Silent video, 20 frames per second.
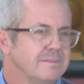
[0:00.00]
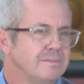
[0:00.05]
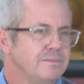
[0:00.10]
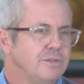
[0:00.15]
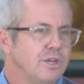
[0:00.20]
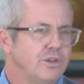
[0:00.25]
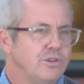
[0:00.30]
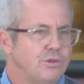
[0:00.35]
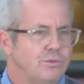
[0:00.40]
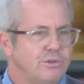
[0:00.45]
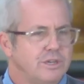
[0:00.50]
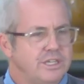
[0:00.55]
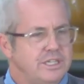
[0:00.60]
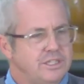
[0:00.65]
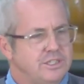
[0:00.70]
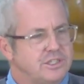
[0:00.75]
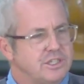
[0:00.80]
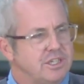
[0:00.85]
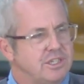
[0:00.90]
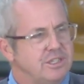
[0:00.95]
Now, the
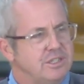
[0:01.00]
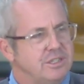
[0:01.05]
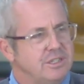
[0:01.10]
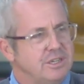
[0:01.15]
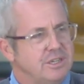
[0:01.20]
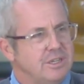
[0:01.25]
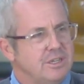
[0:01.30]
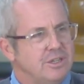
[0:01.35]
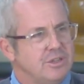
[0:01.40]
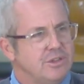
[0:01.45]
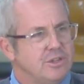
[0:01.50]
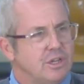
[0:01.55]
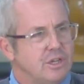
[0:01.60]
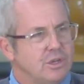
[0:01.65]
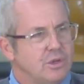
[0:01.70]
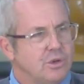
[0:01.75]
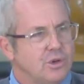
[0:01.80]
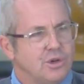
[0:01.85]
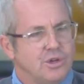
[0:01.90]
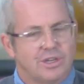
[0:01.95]
reason the
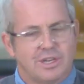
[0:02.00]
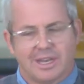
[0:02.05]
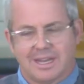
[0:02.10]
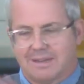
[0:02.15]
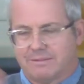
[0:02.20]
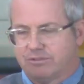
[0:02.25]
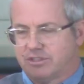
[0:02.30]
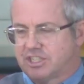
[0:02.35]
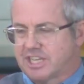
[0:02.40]
Lord loved